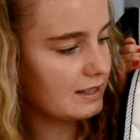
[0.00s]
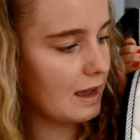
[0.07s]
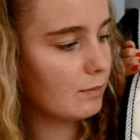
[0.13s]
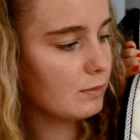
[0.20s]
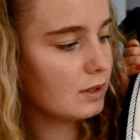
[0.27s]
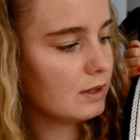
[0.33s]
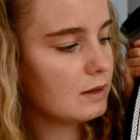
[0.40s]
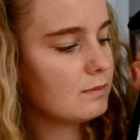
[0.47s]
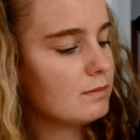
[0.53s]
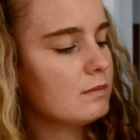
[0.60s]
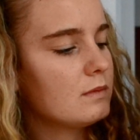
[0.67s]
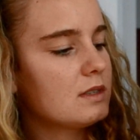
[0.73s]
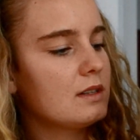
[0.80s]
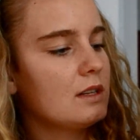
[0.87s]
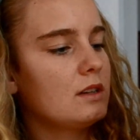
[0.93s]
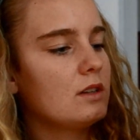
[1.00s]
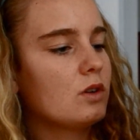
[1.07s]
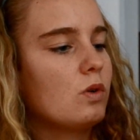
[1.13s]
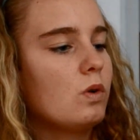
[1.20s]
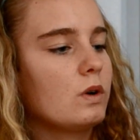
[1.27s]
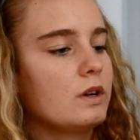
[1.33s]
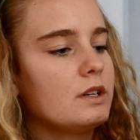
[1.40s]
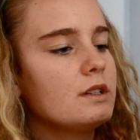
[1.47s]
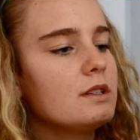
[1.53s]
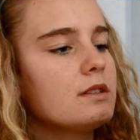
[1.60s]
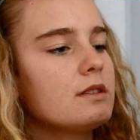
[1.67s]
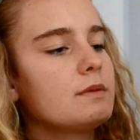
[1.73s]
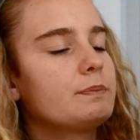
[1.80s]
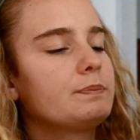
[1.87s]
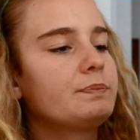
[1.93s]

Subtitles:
emblems in the corners,